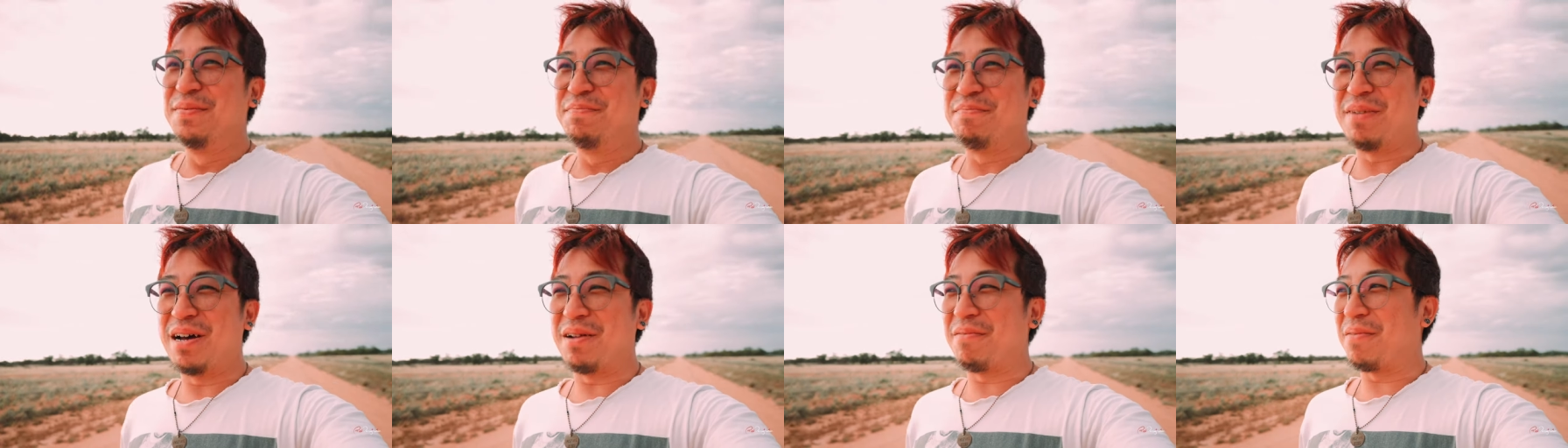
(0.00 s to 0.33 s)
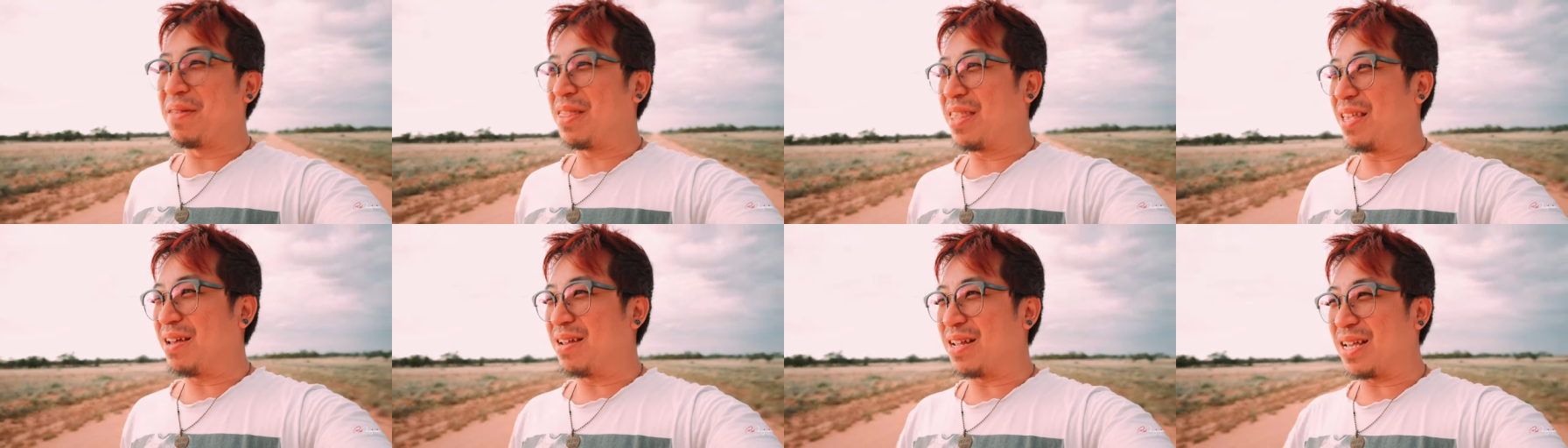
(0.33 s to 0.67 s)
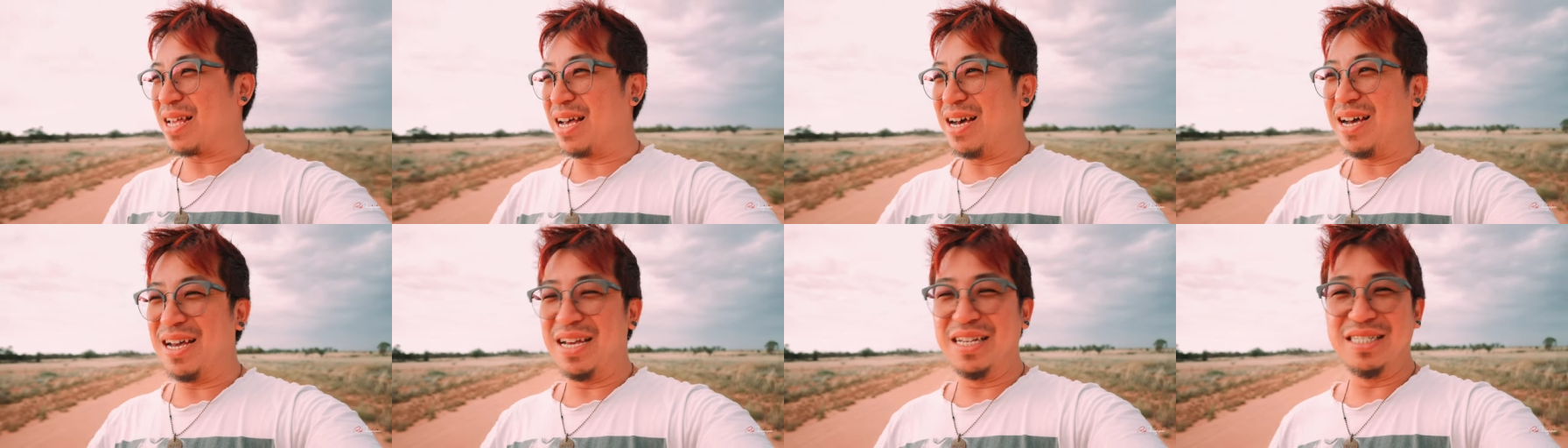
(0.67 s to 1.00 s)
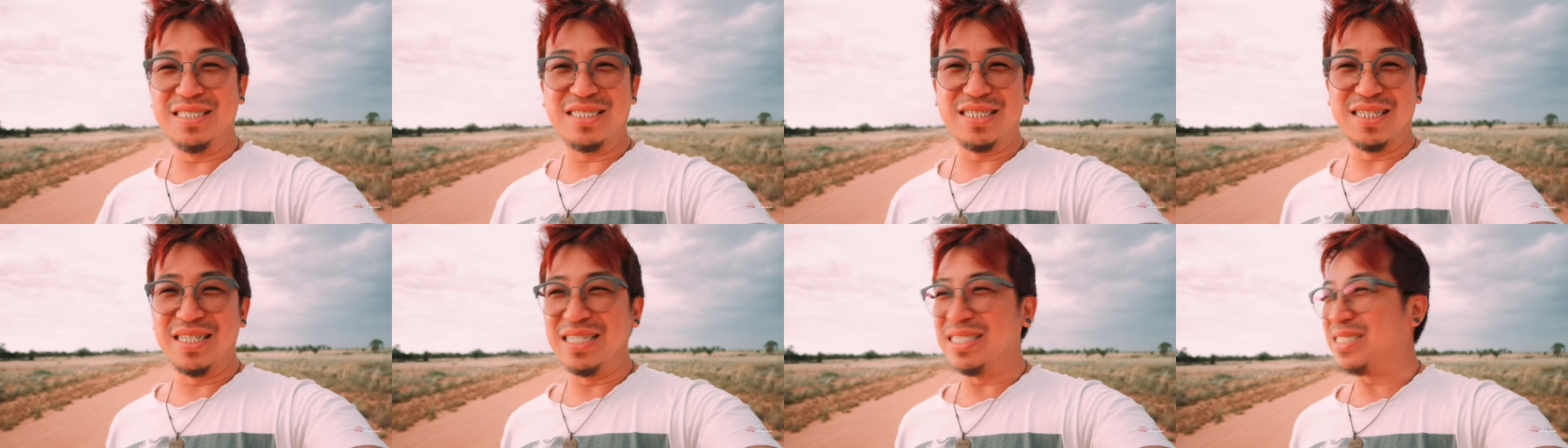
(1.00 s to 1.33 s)
but without a car
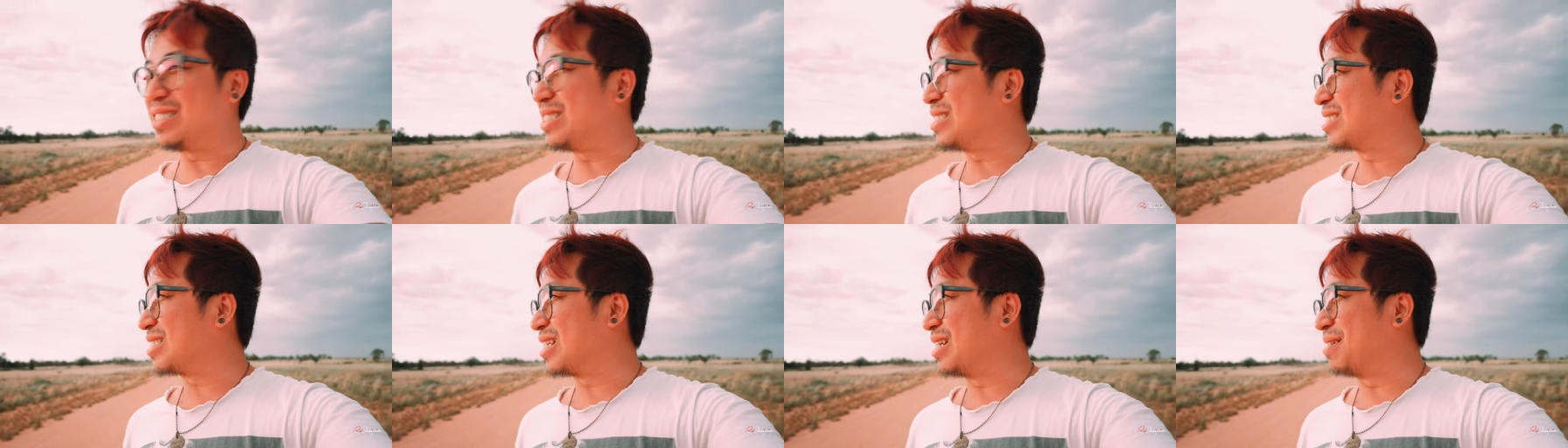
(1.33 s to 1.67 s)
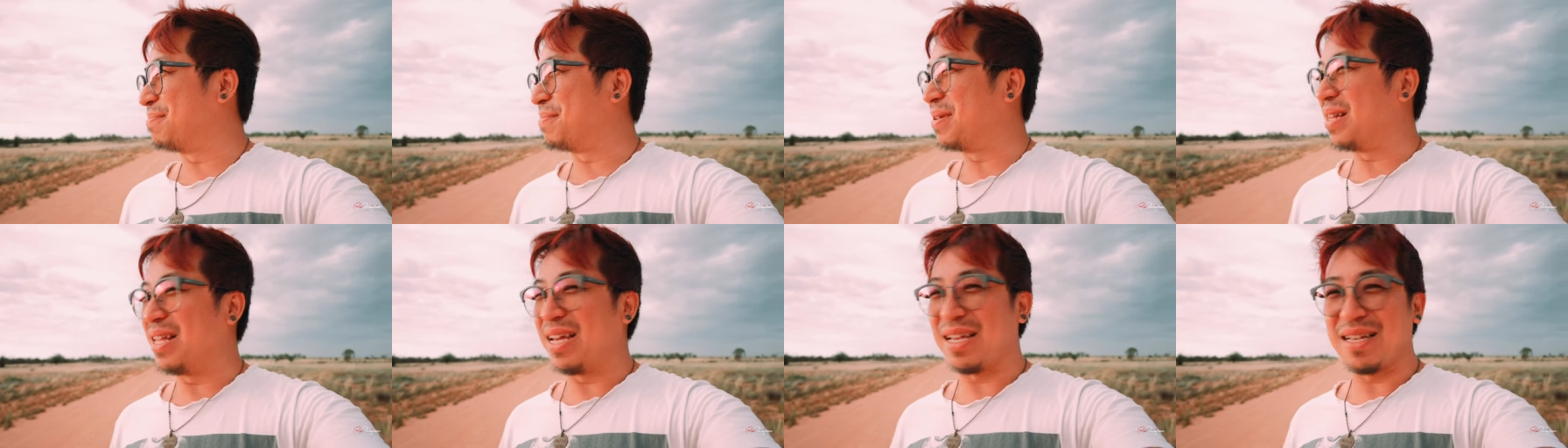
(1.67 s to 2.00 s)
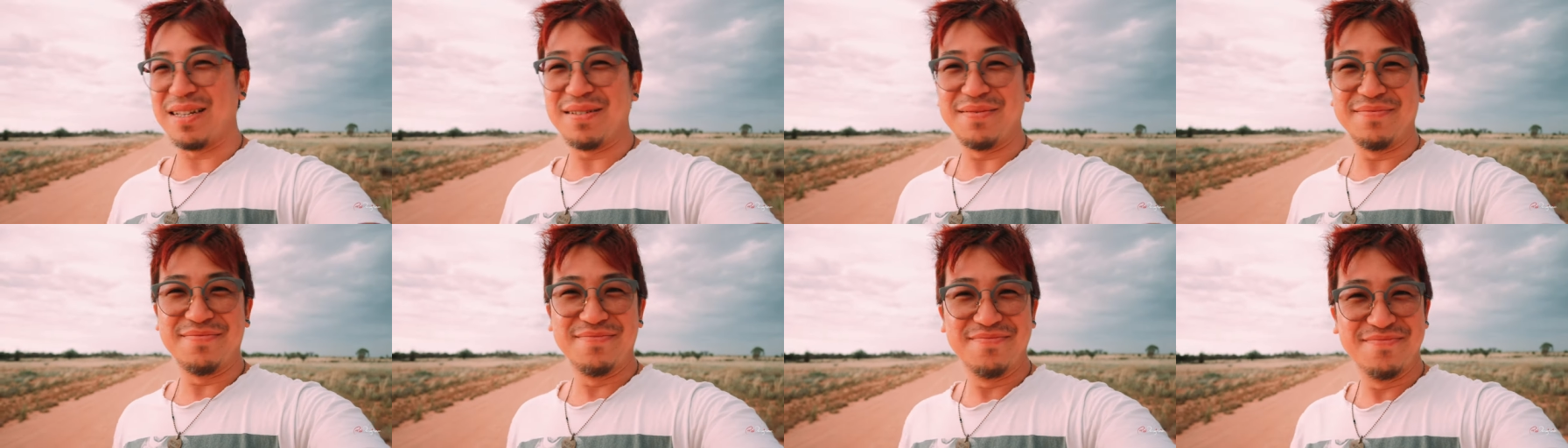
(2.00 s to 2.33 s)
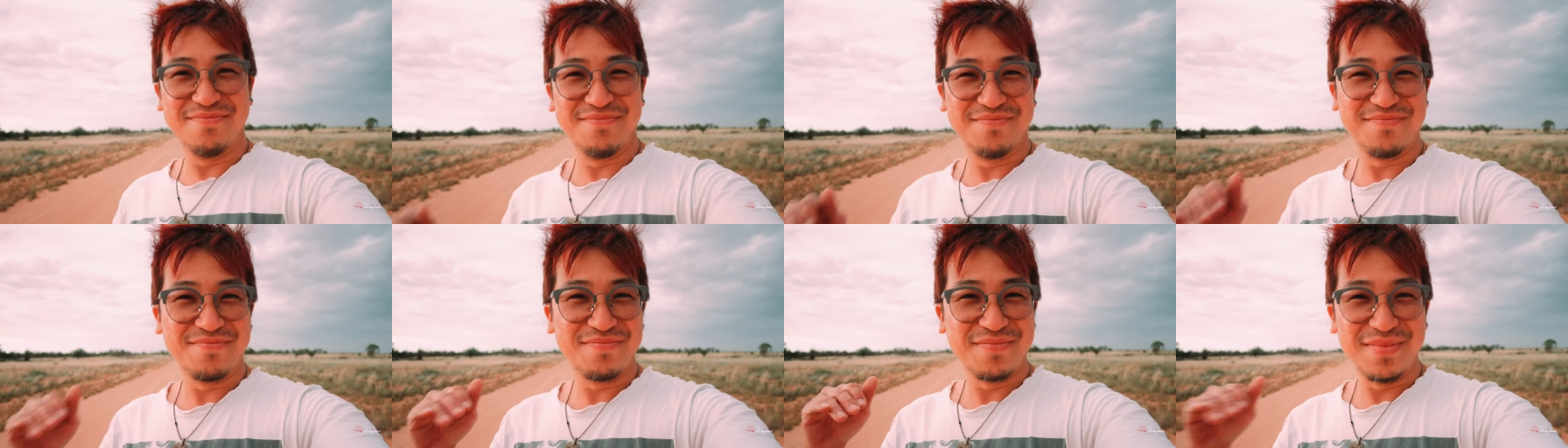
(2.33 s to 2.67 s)
engine, it's just gonna be like
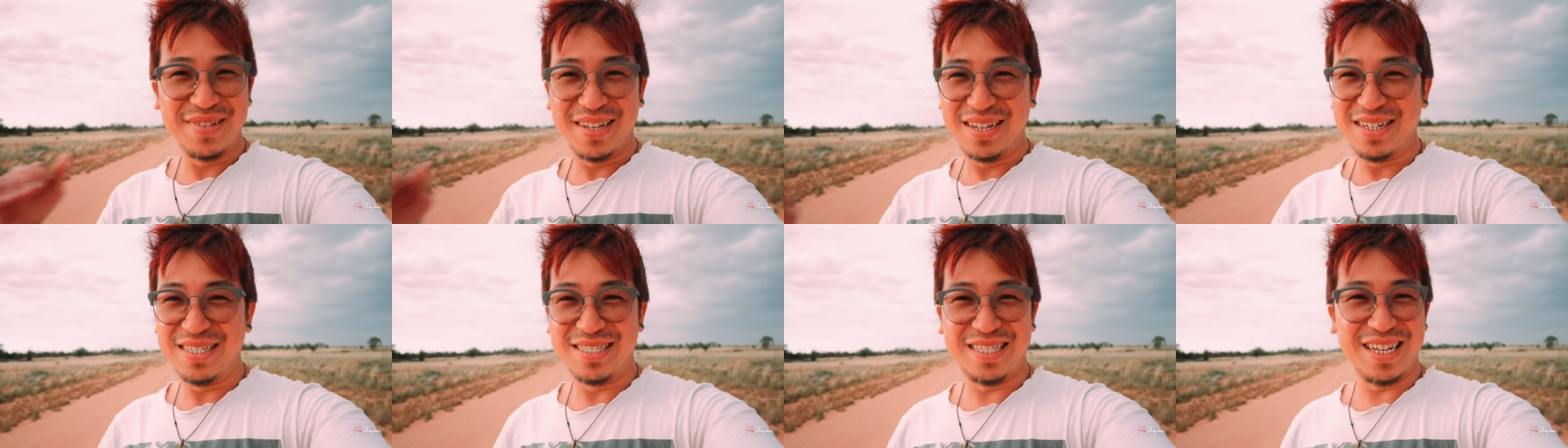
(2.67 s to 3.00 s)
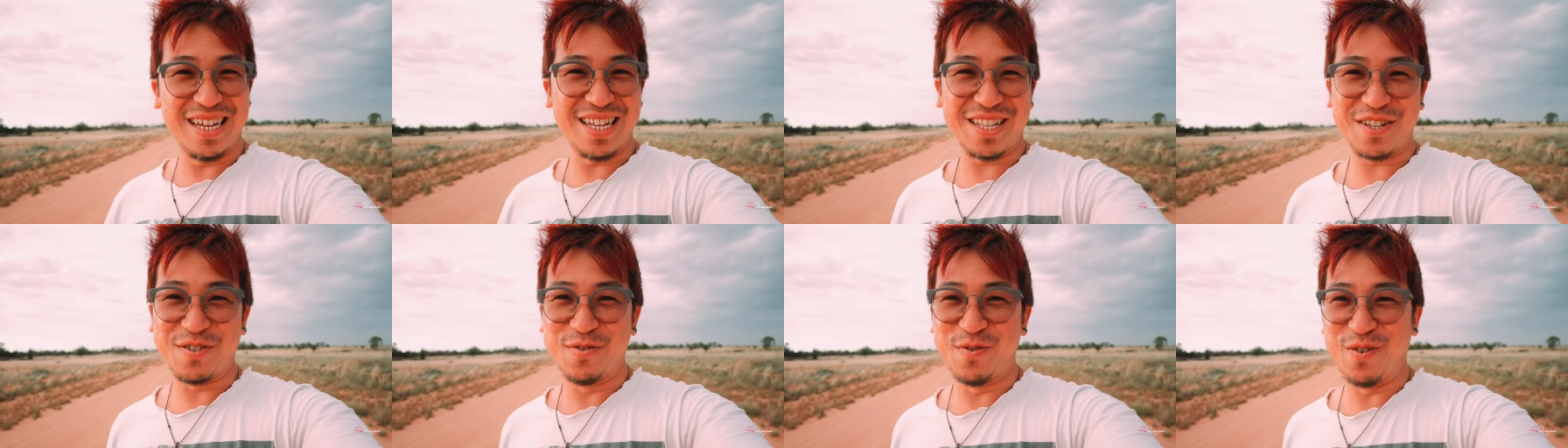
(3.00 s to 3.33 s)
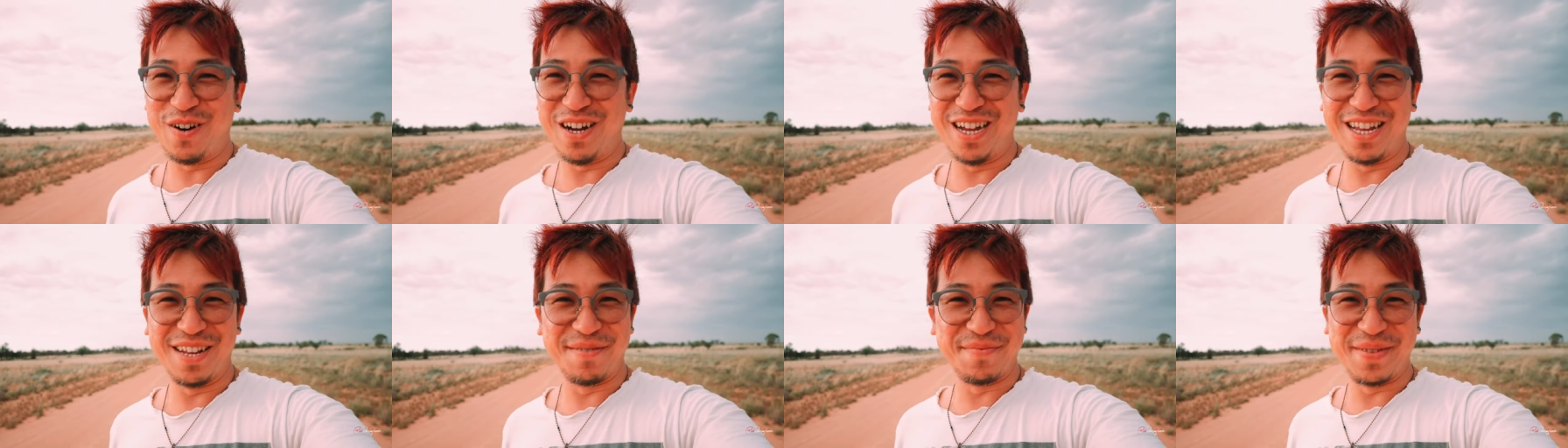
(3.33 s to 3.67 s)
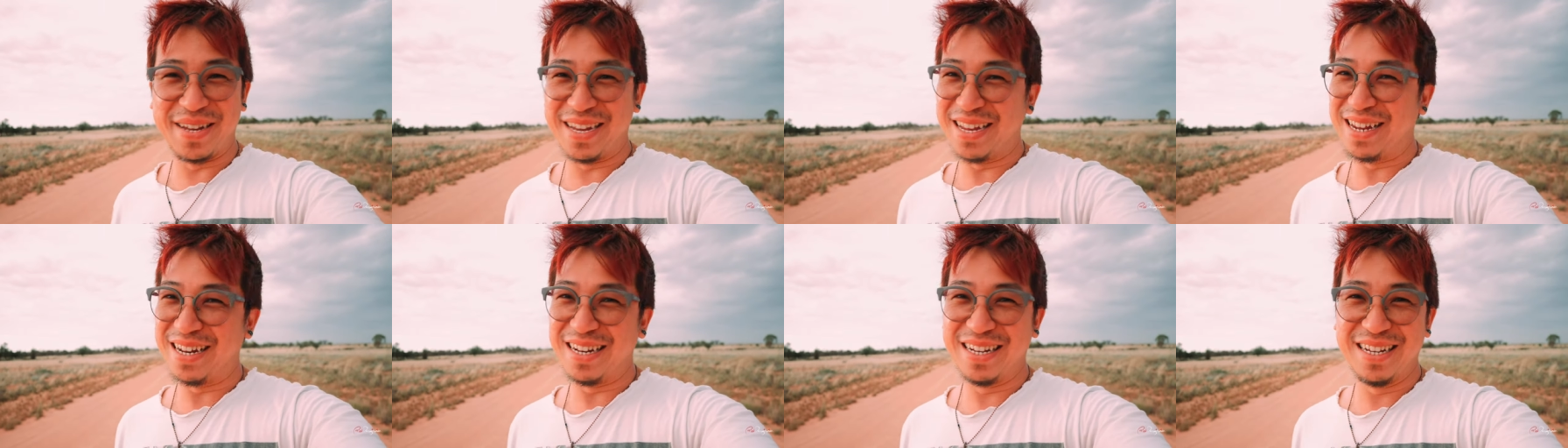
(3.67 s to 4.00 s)
dead quiet,
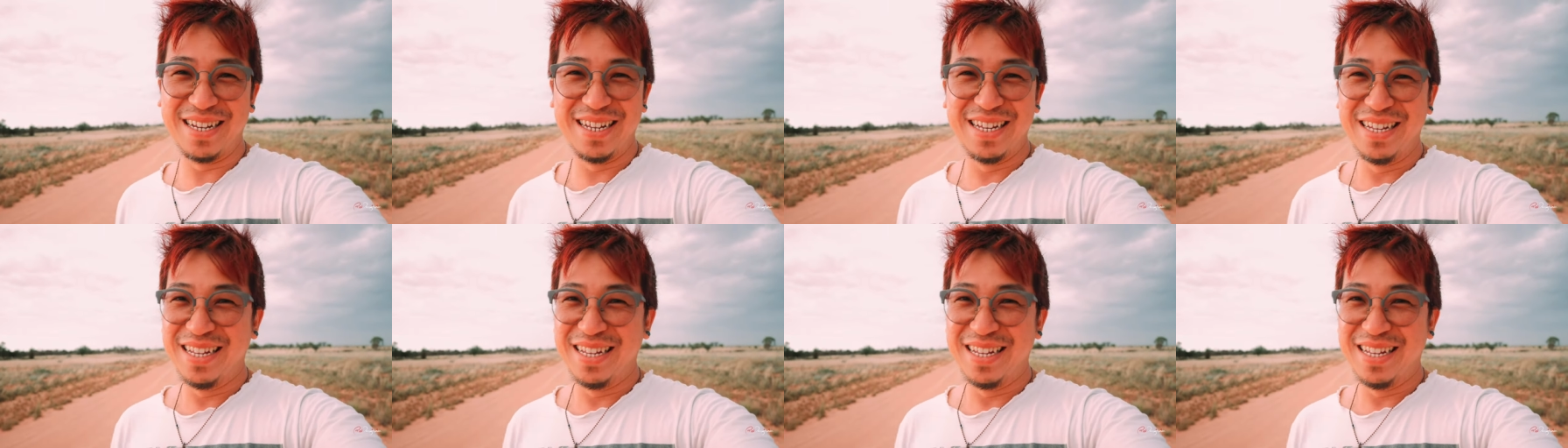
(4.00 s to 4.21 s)
man.